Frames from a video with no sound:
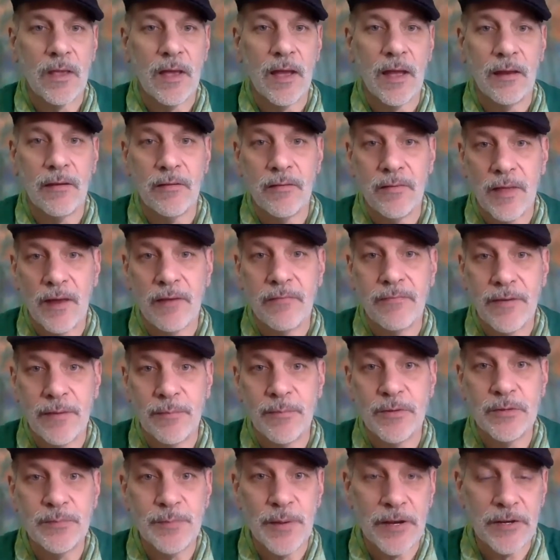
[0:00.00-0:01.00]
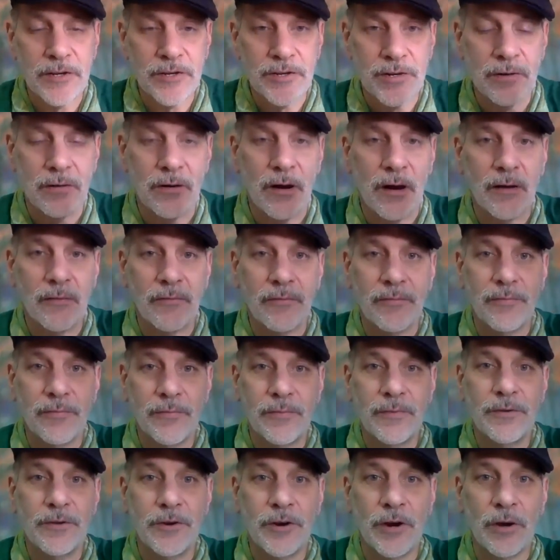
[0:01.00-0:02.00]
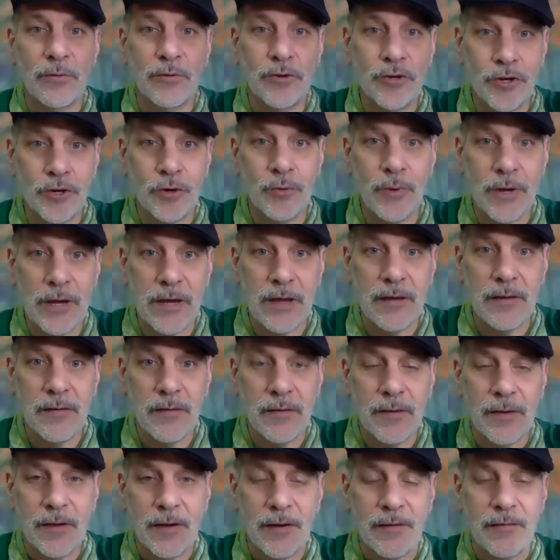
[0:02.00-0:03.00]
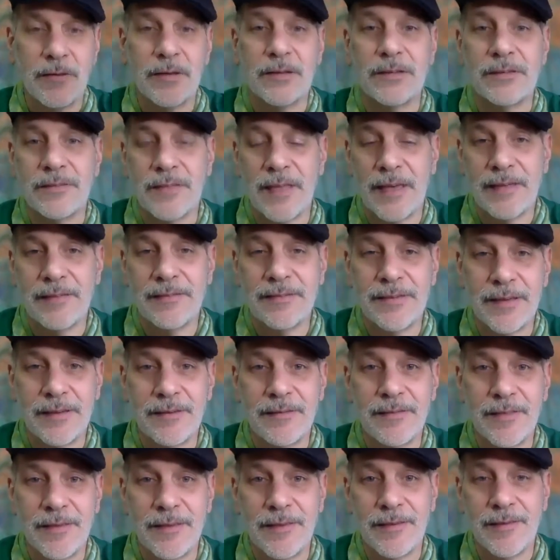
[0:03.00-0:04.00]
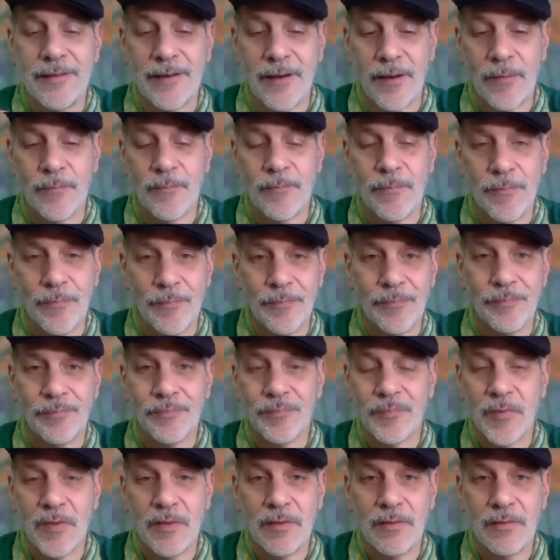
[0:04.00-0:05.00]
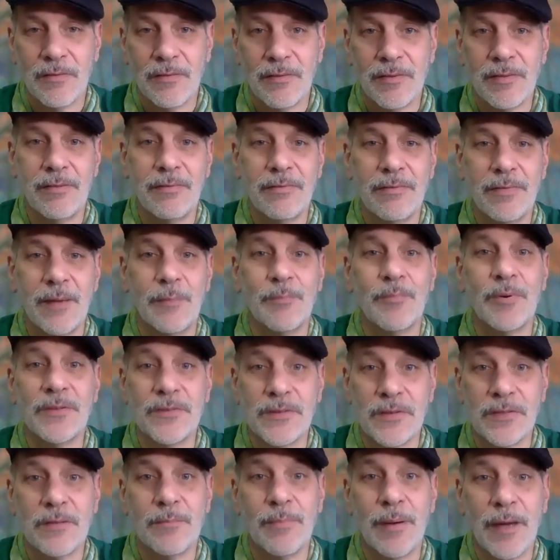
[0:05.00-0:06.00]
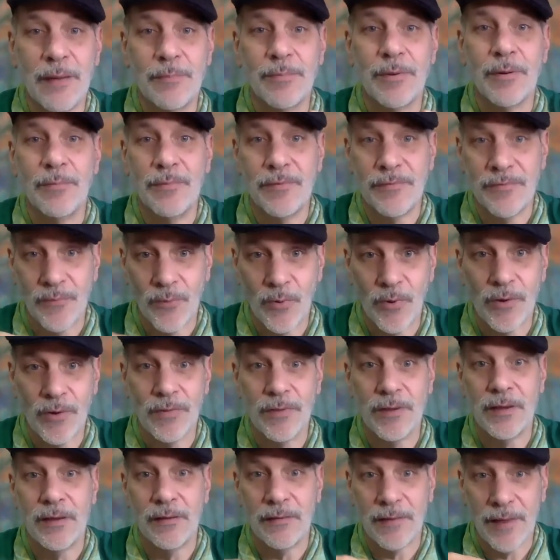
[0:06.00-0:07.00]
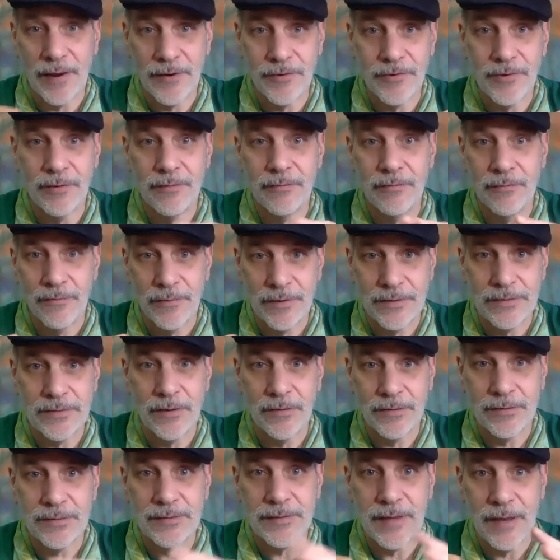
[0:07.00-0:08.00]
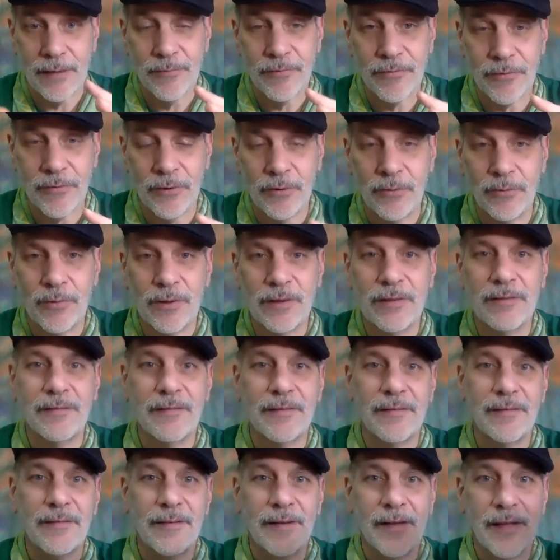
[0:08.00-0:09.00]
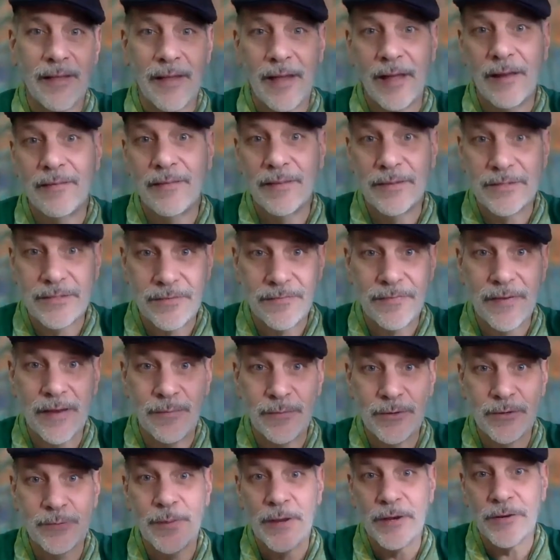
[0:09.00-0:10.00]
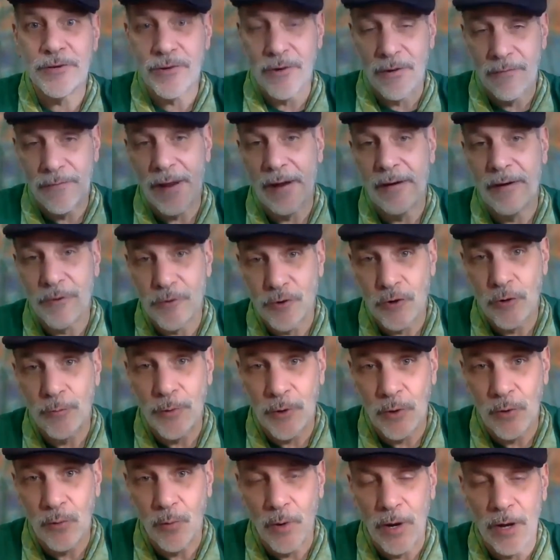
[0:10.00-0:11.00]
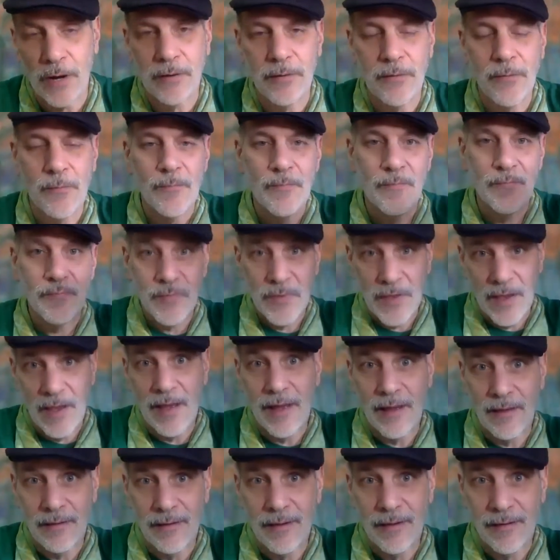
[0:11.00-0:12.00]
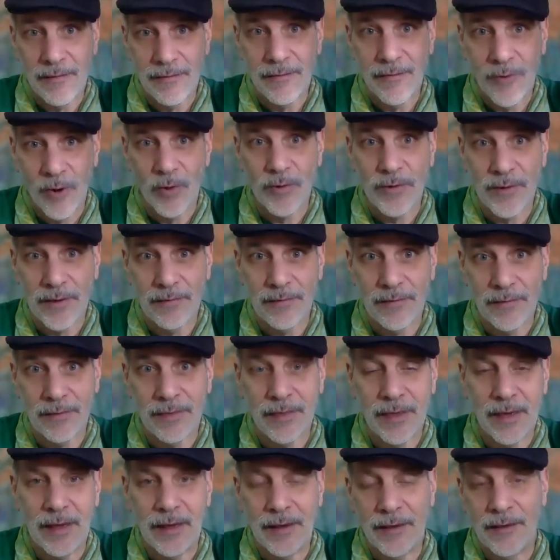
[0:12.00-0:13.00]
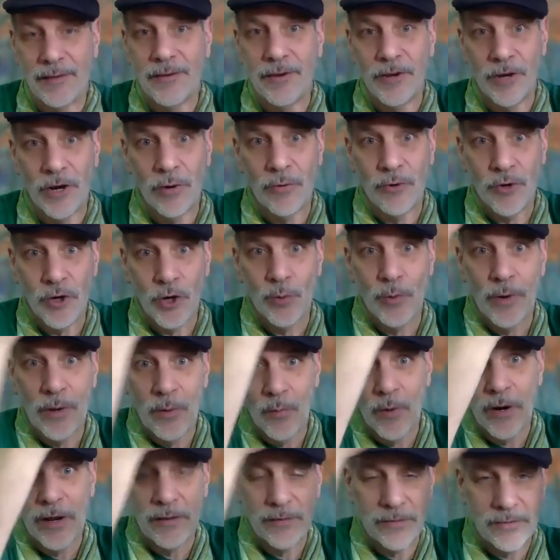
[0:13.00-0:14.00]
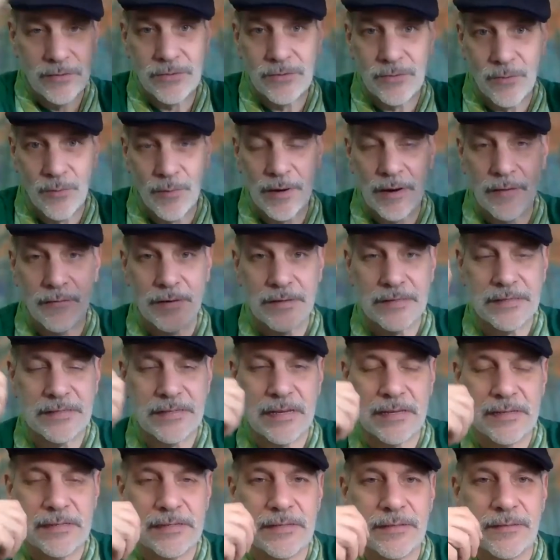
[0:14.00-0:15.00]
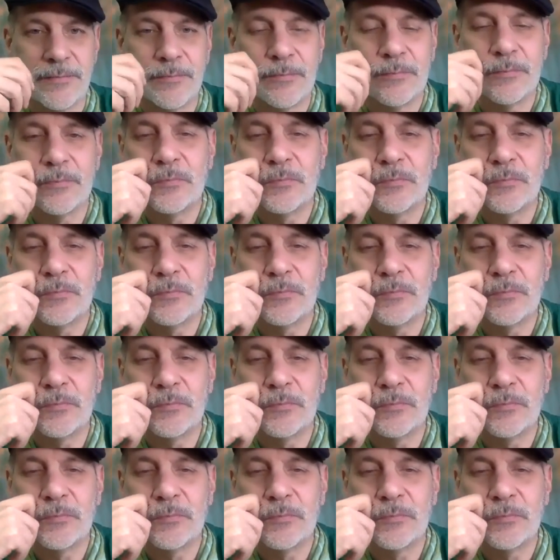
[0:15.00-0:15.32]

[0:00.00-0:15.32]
And that famous picture of, you know, Dewey, because they did the, they printed the paper before the election results came through. And there's a famous picture of Harry Truman who won, holding the thing, you know, Dewey wins or whatever it says.